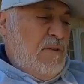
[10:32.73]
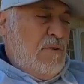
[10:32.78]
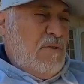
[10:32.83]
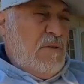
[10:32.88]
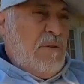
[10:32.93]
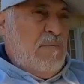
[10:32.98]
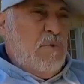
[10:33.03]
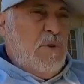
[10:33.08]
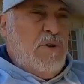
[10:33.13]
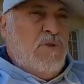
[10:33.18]

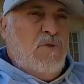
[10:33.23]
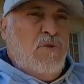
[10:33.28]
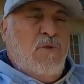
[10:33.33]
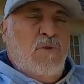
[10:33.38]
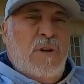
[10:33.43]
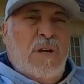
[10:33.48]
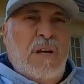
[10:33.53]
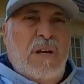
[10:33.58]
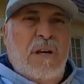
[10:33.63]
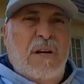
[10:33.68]
because I'm gonna show
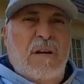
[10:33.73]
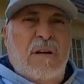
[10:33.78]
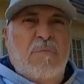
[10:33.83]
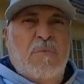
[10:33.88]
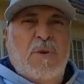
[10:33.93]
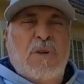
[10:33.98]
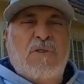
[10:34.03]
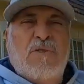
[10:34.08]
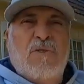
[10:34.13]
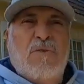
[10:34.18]
gear, I'm
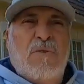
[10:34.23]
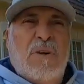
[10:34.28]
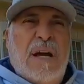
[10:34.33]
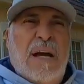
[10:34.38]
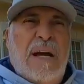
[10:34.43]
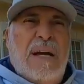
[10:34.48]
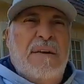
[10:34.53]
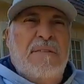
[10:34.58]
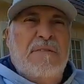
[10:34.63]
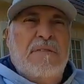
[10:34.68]
gonna show
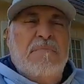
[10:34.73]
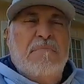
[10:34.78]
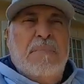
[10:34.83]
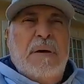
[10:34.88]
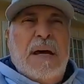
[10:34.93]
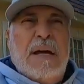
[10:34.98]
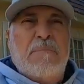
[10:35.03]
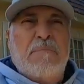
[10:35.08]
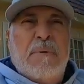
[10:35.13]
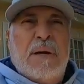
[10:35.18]
knives,
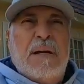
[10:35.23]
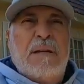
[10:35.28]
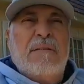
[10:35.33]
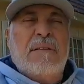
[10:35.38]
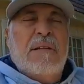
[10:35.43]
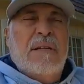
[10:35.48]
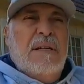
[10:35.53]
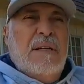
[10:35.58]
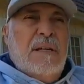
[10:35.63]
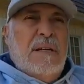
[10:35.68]
backpack,
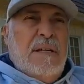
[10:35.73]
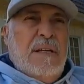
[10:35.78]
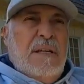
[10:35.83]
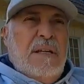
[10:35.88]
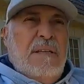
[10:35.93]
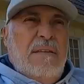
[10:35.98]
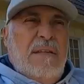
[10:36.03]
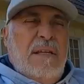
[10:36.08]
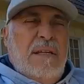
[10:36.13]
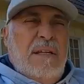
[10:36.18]

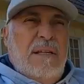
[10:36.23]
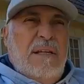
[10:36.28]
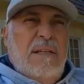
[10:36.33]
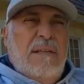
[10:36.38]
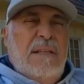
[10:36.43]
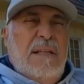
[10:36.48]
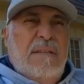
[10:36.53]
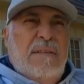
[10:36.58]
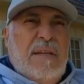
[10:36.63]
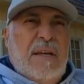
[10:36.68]

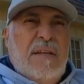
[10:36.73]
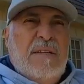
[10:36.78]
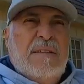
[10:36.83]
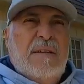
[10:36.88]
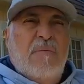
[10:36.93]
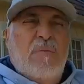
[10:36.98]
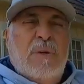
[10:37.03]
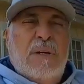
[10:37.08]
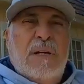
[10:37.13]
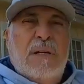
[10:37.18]
the tents
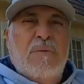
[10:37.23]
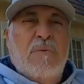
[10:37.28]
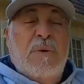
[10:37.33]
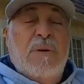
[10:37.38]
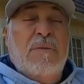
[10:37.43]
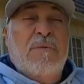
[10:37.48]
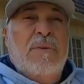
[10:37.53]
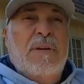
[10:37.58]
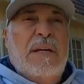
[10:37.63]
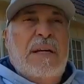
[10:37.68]
I wanna get
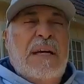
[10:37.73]
rid of.